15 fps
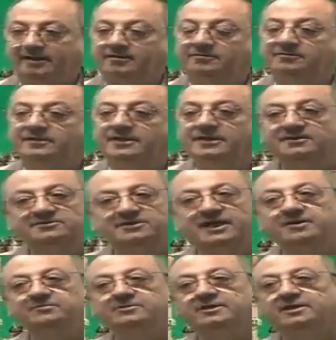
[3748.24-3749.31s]
In the
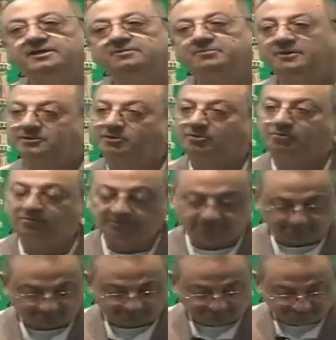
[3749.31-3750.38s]
same thing,
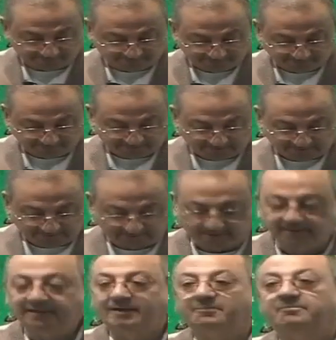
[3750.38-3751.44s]
mitharun,
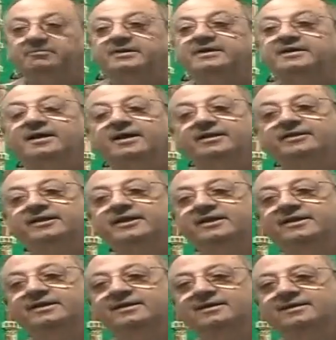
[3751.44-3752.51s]
min
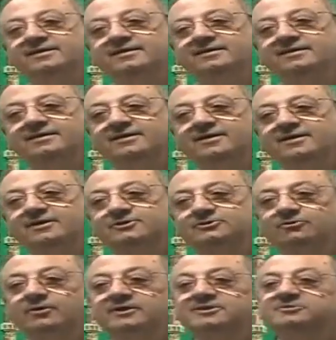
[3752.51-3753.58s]
harir.
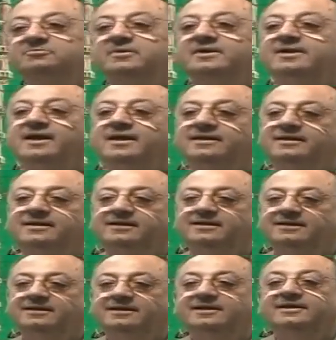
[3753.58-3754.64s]
So what is min harir?
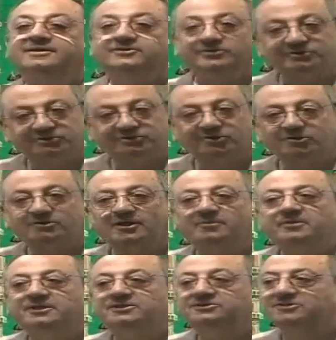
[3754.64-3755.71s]
This is your
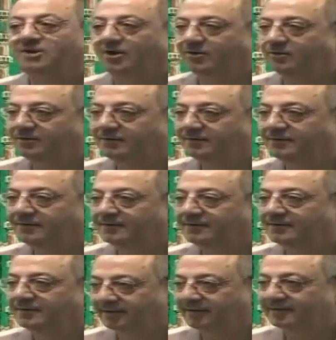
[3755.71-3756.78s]
tamiz now.
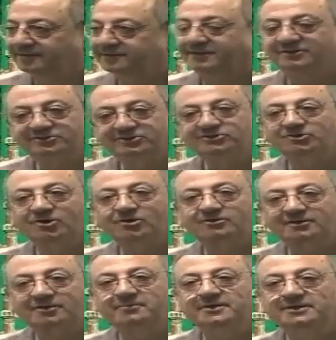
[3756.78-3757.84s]
This is your
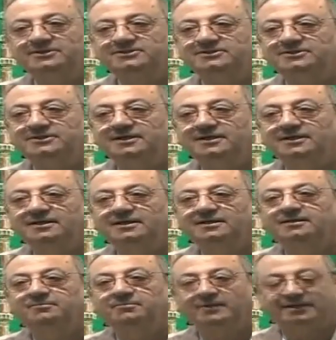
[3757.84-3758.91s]
tamiz,
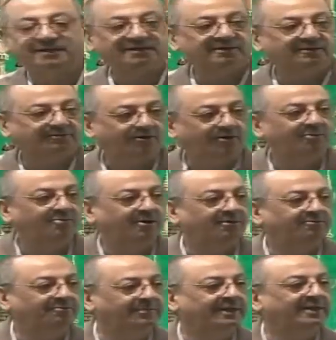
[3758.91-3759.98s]
but in the form
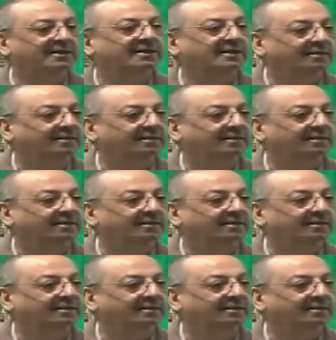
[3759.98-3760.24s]
of being